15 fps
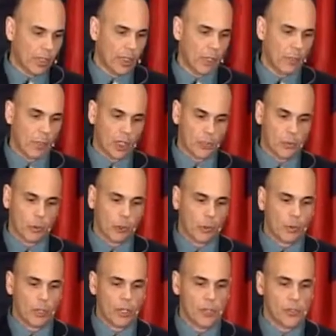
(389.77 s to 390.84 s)
and Mark's Work
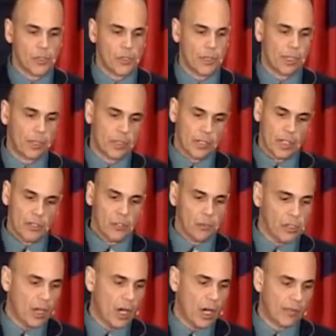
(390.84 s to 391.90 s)
Warehouse continues
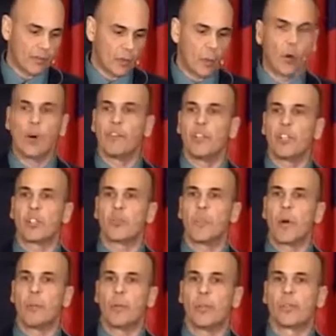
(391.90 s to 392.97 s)
to offer OFH
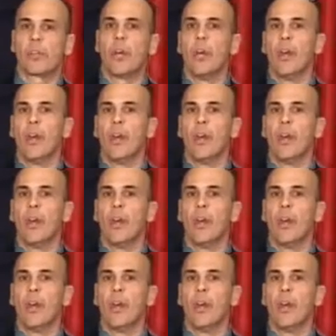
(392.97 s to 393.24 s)
members